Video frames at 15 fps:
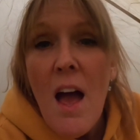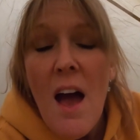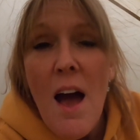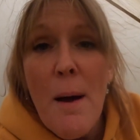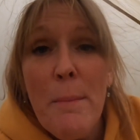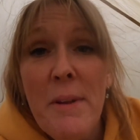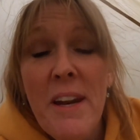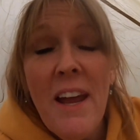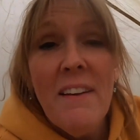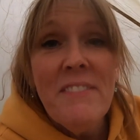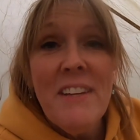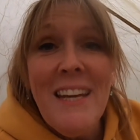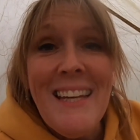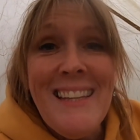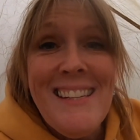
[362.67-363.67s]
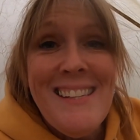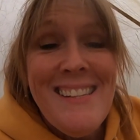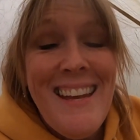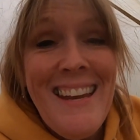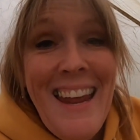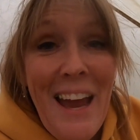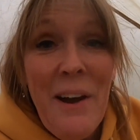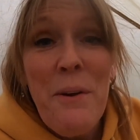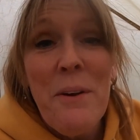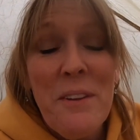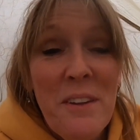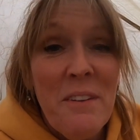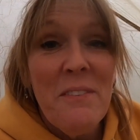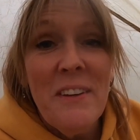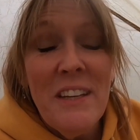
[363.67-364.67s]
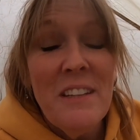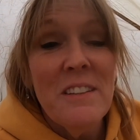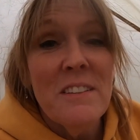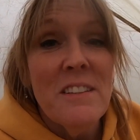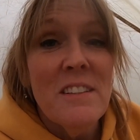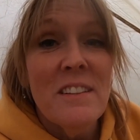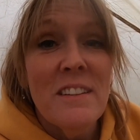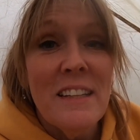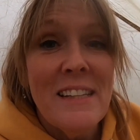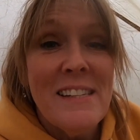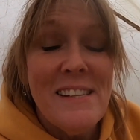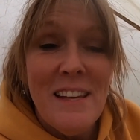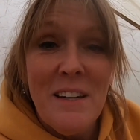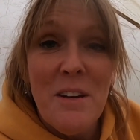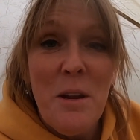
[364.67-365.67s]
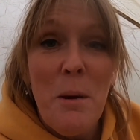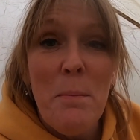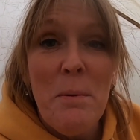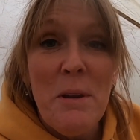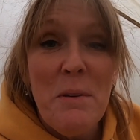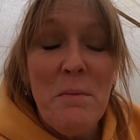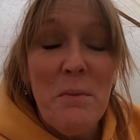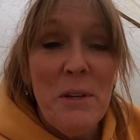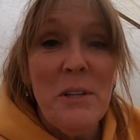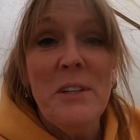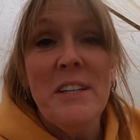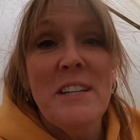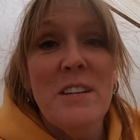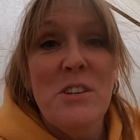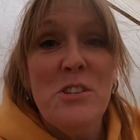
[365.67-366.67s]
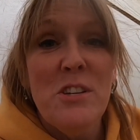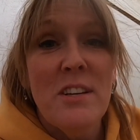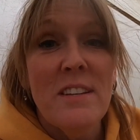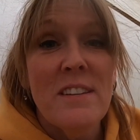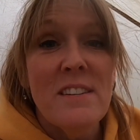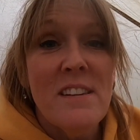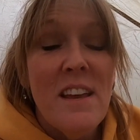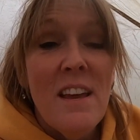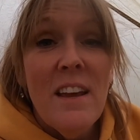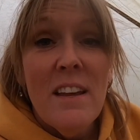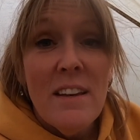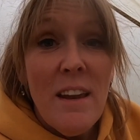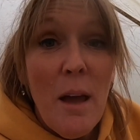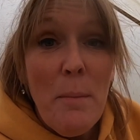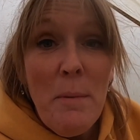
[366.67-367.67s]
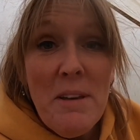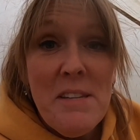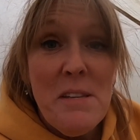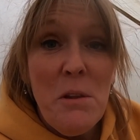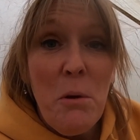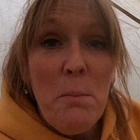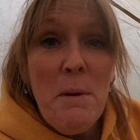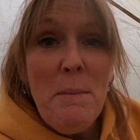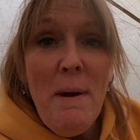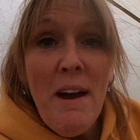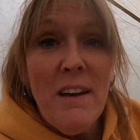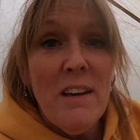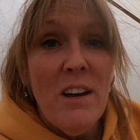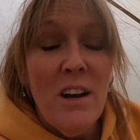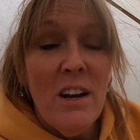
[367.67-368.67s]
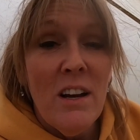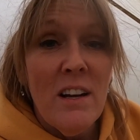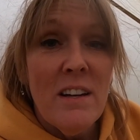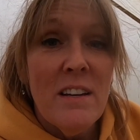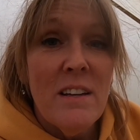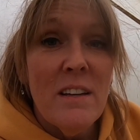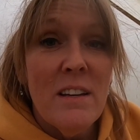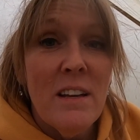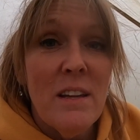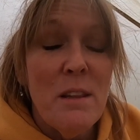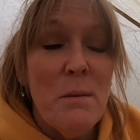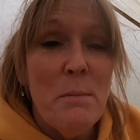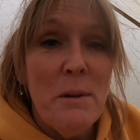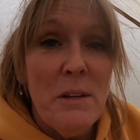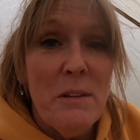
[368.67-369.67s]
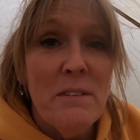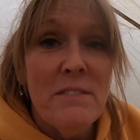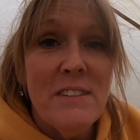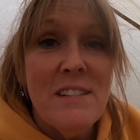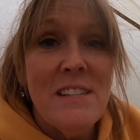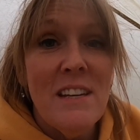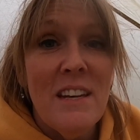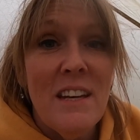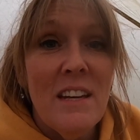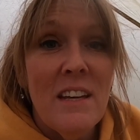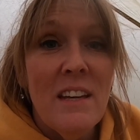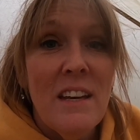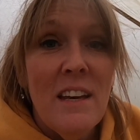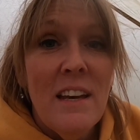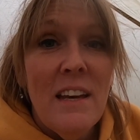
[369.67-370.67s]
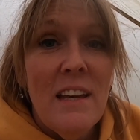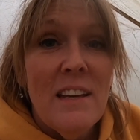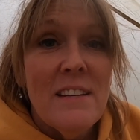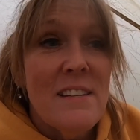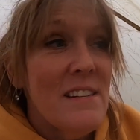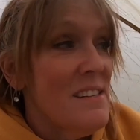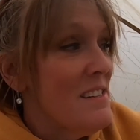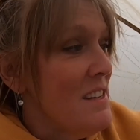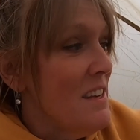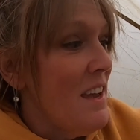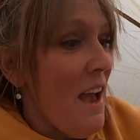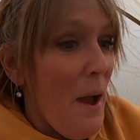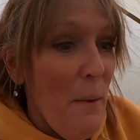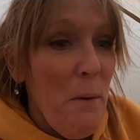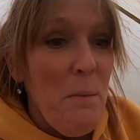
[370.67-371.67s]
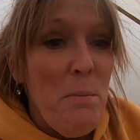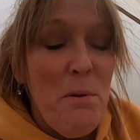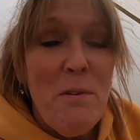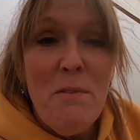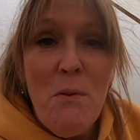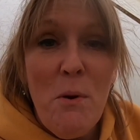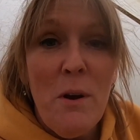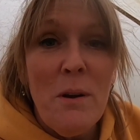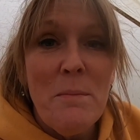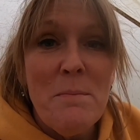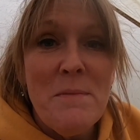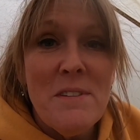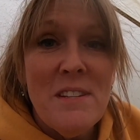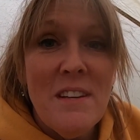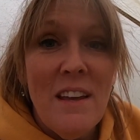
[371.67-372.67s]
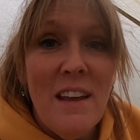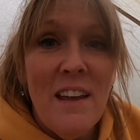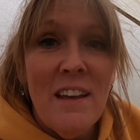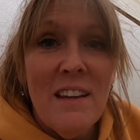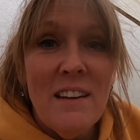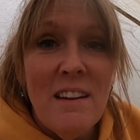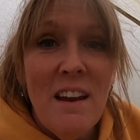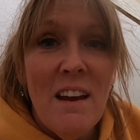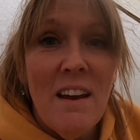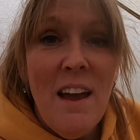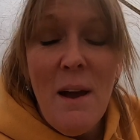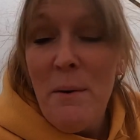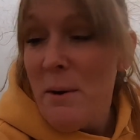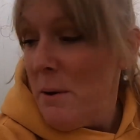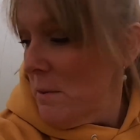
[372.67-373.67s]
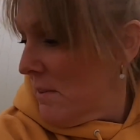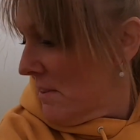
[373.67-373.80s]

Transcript: I'm gonna have to get this tent out in the field and set it up in real conditions, not my slopey backyard in the middle of the city, to see how it performs and how